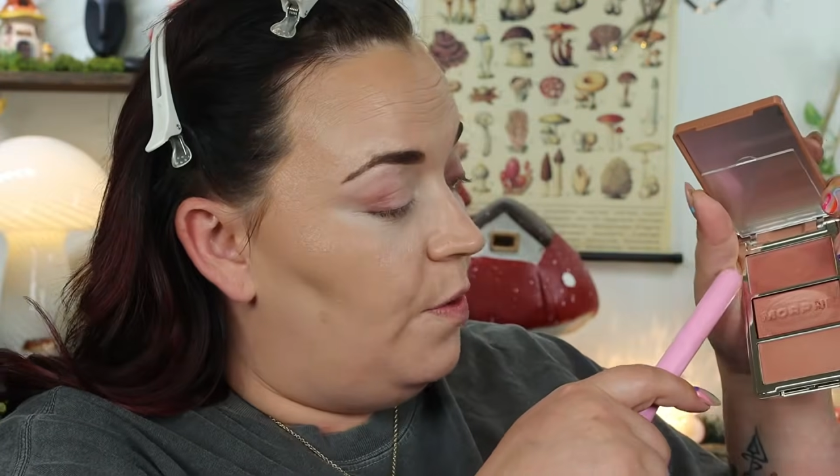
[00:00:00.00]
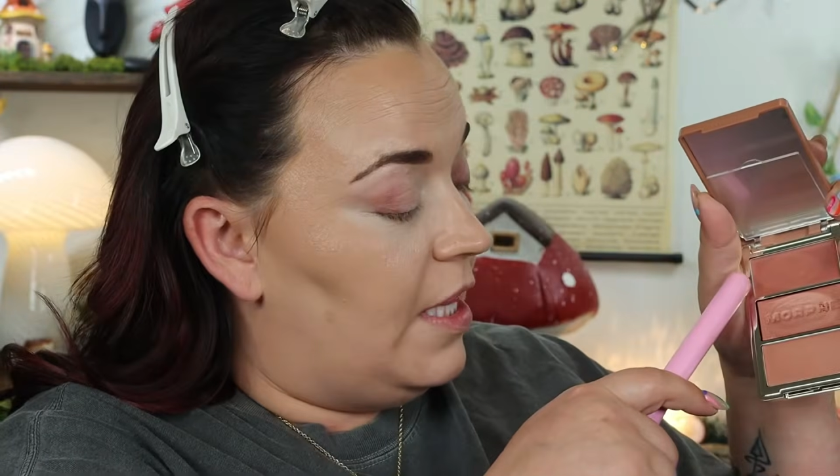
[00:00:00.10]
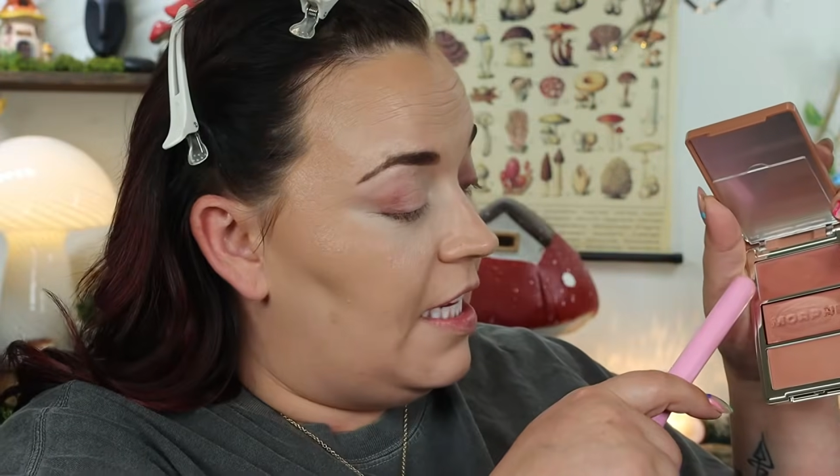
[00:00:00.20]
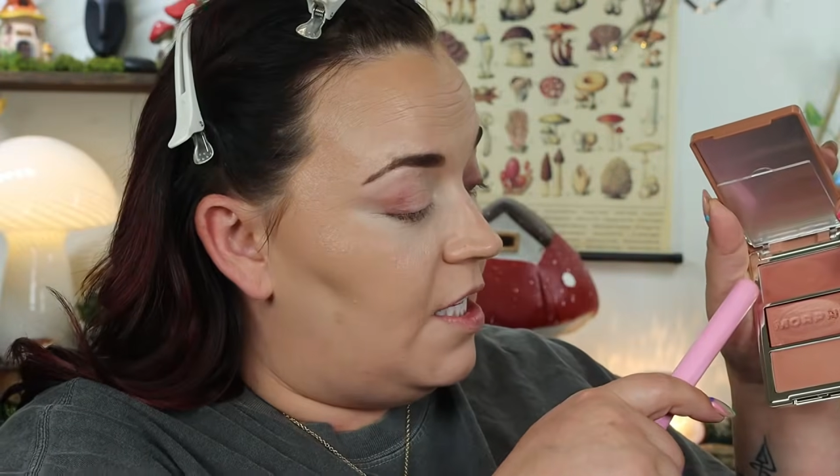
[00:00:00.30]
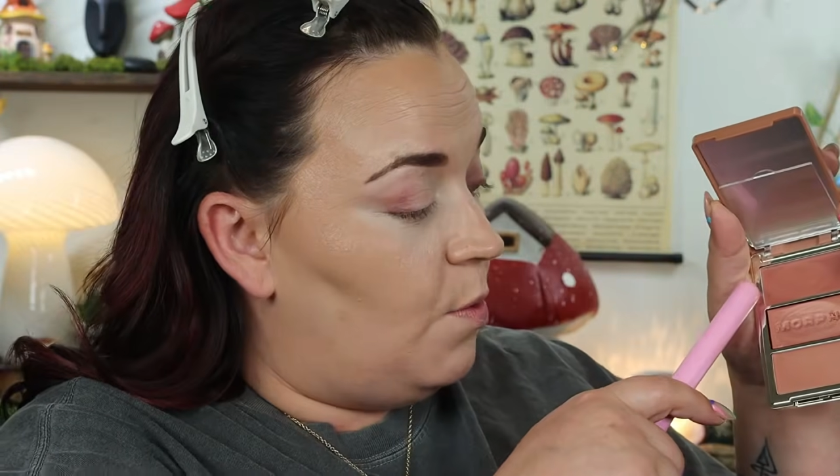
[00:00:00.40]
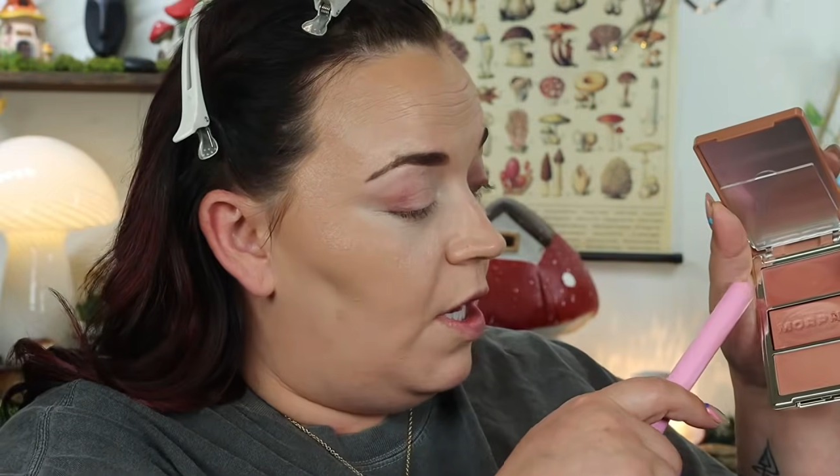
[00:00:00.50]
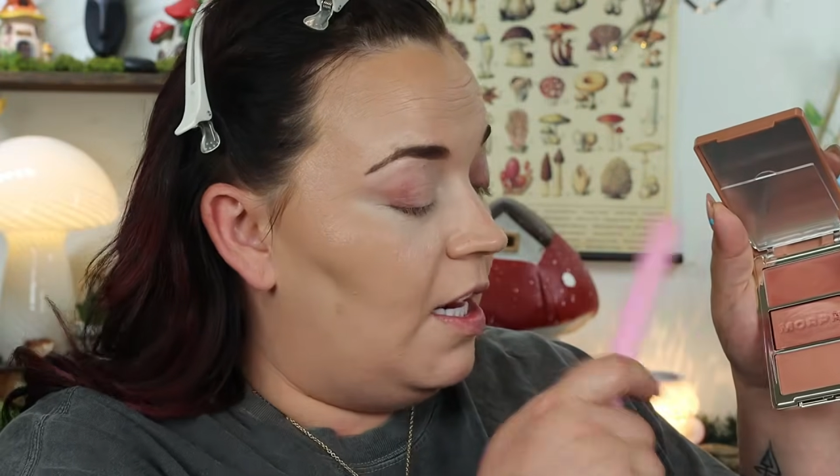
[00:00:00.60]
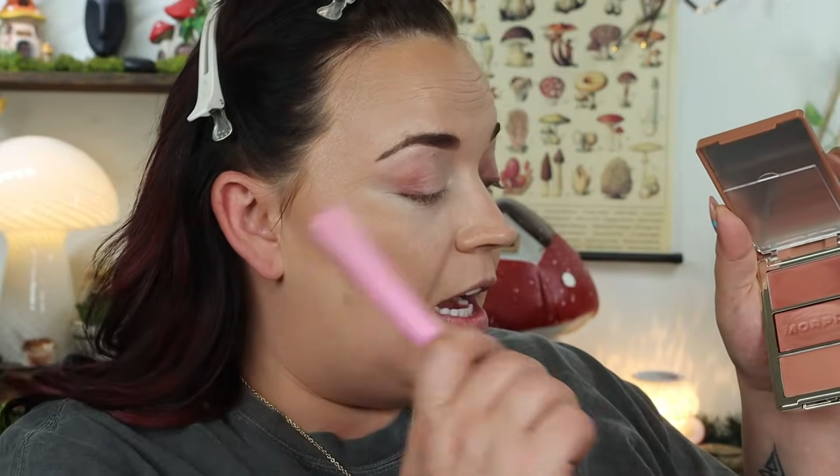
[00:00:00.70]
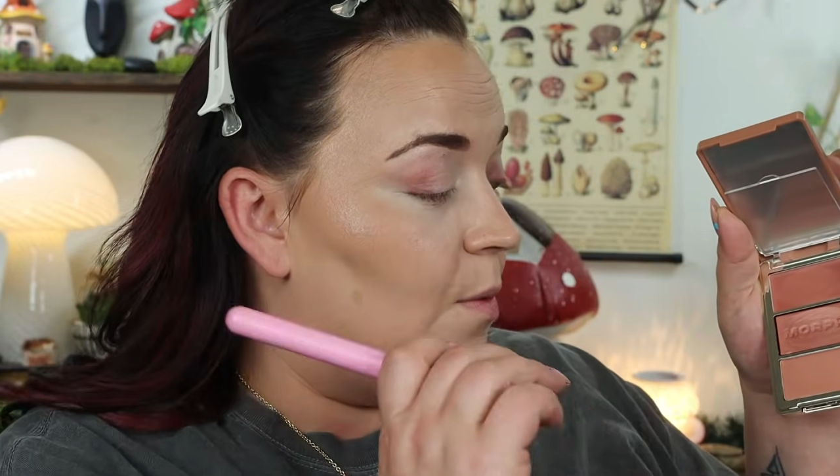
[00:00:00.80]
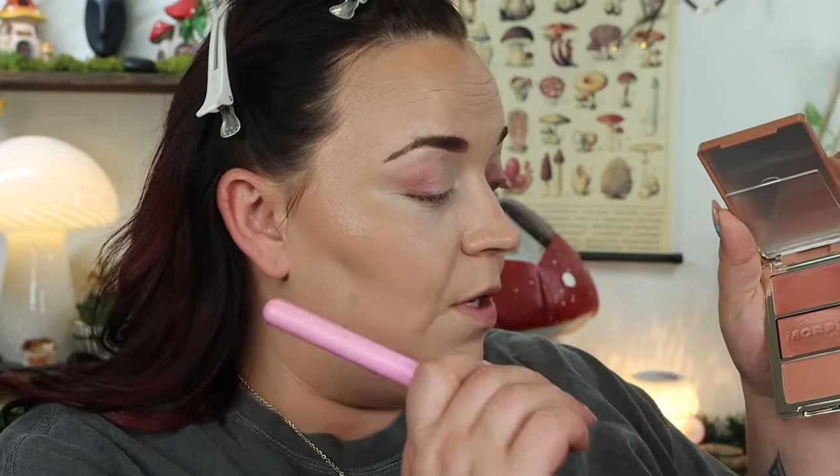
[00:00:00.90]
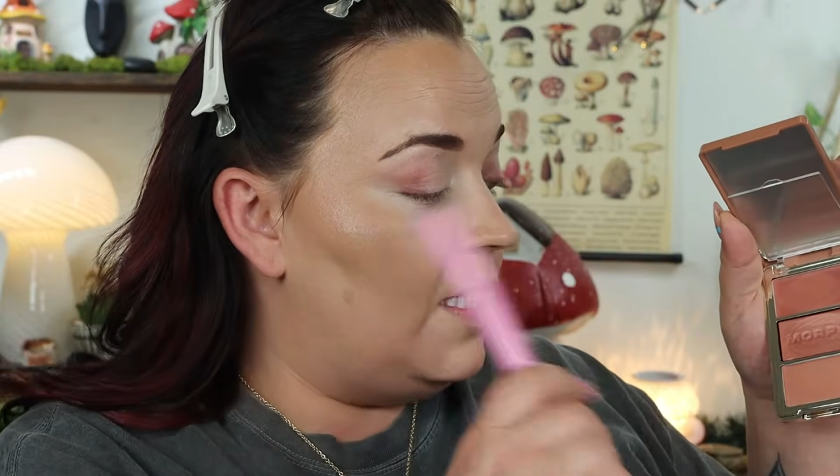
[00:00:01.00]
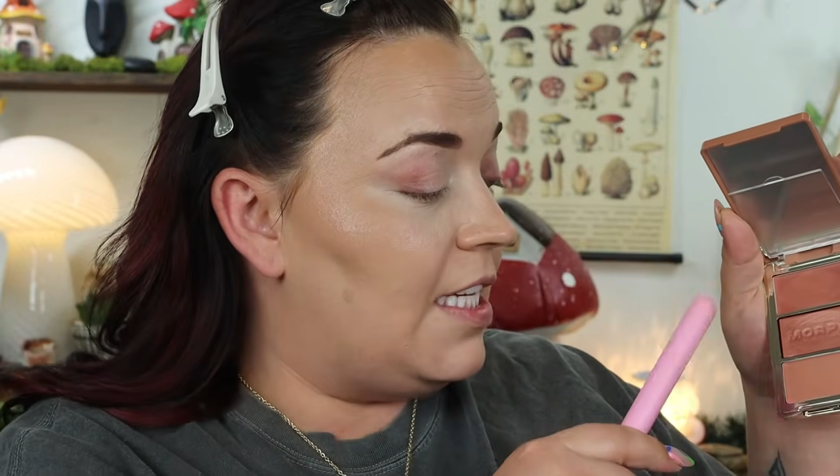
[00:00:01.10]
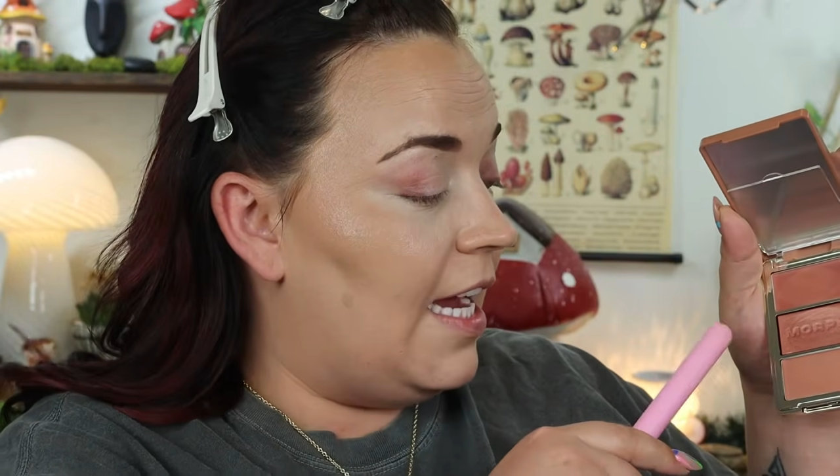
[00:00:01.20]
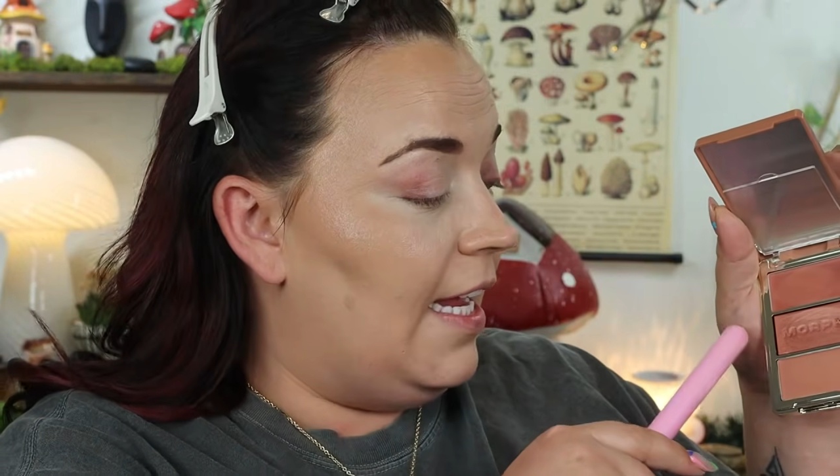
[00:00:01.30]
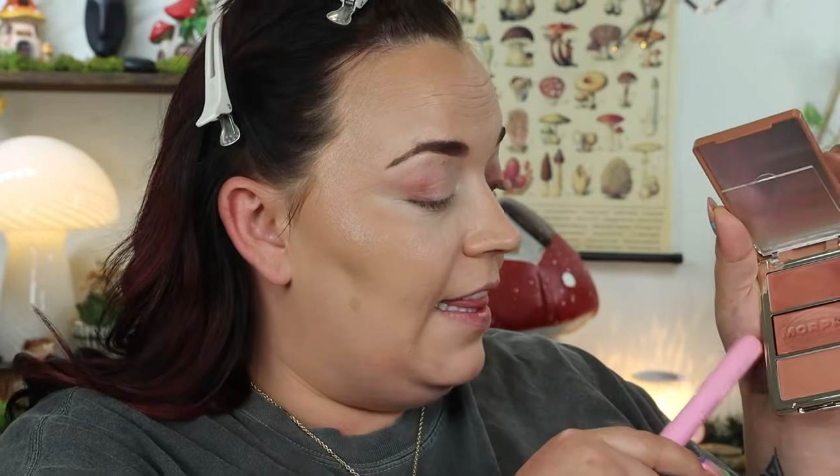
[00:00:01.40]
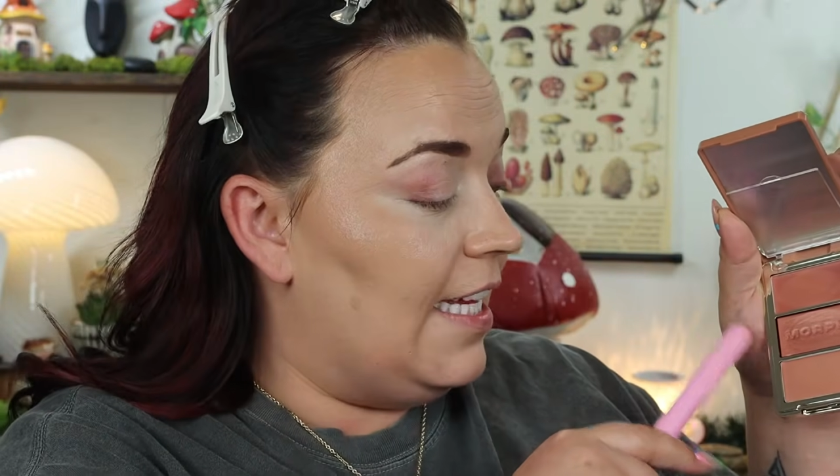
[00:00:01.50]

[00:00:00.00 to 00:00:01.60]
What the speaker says: this one on one side,